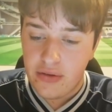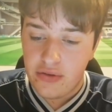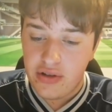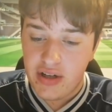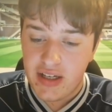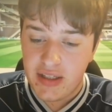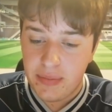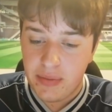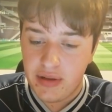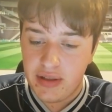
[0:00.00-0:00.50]

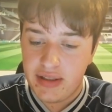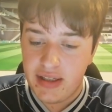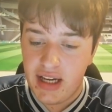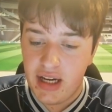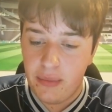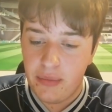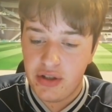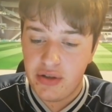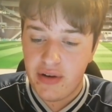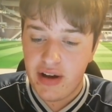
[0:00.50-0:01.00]
Jay Spurs
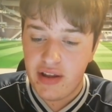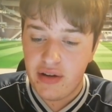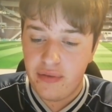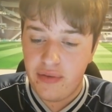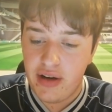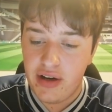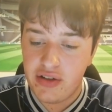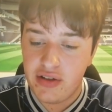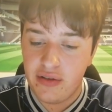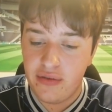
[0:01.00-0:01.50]
saying, would you rather
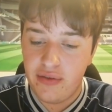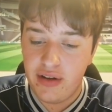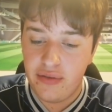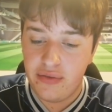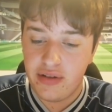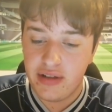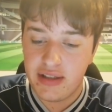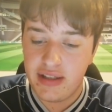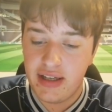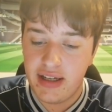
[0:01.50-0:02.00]
finish in
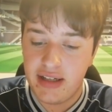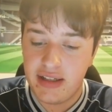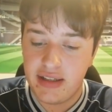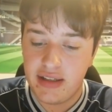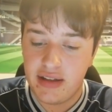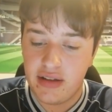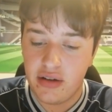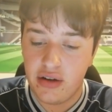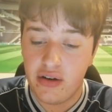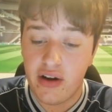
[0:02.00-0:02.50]
5th or
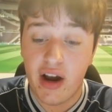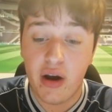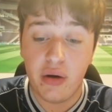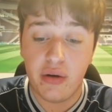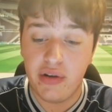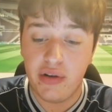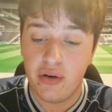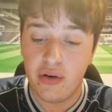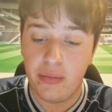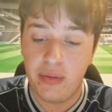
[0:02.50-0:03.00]
6th or out
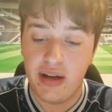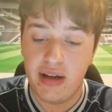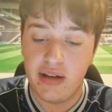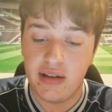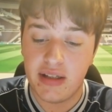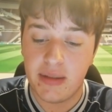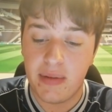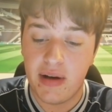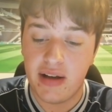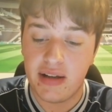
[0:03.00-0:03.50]
of
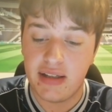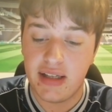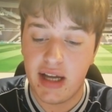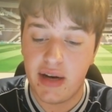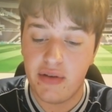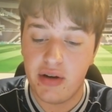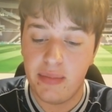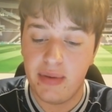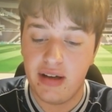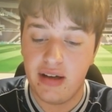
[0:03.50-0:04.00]
European spots
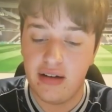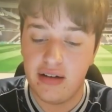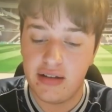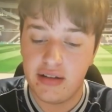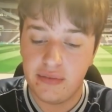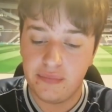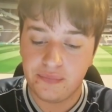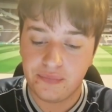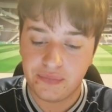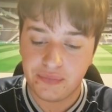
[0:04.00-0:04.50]
and
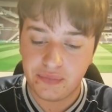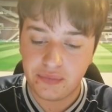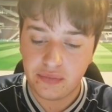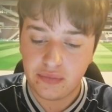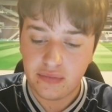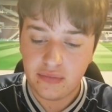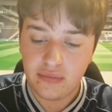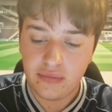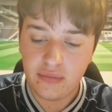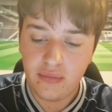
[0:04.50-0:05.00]
rebuild?
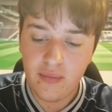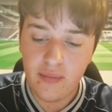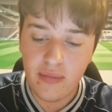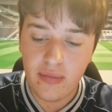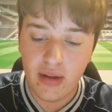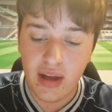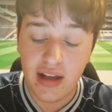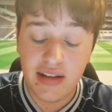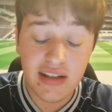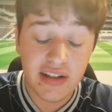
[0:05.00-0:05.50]

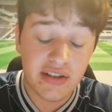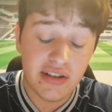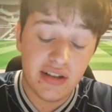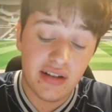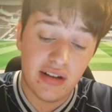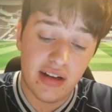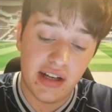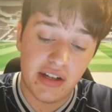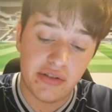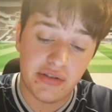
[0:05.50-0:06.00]
That's actually
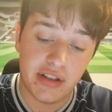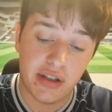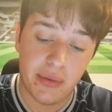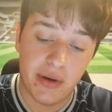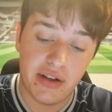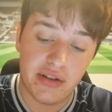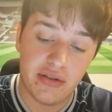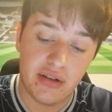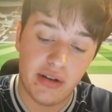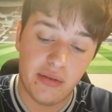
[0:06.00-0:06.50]
an interesting
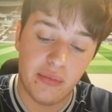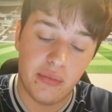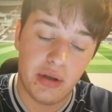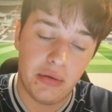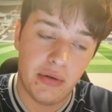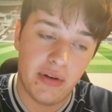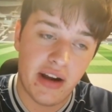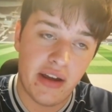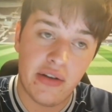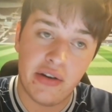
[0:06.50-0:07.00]
question. Would
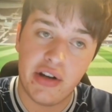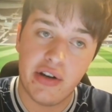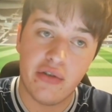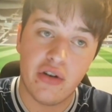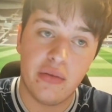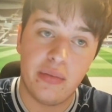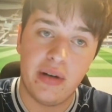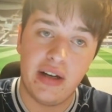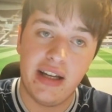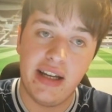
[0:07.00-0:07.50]
we rather
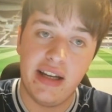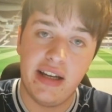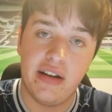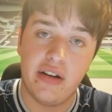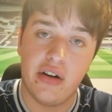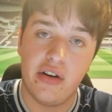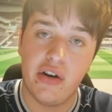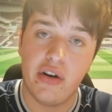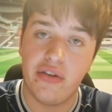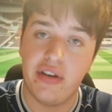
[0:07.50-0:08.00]
Europa
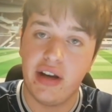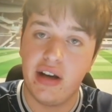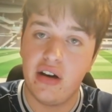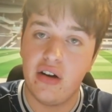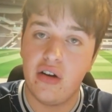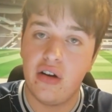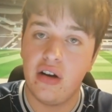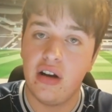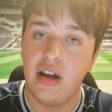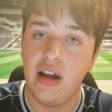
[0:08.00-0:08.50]
League or nothing at
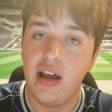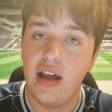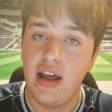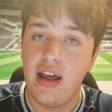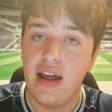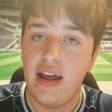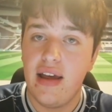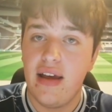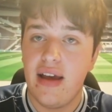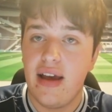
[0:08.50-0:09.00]
all?
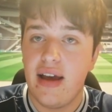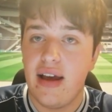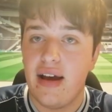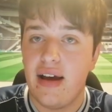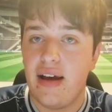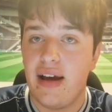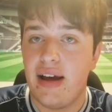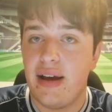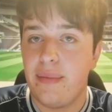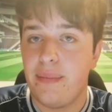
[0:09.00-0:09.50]

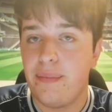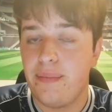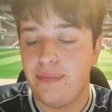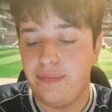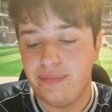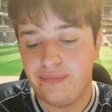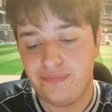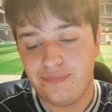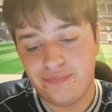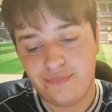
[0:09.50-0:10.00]

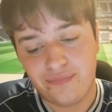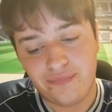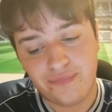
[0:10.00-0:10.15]
You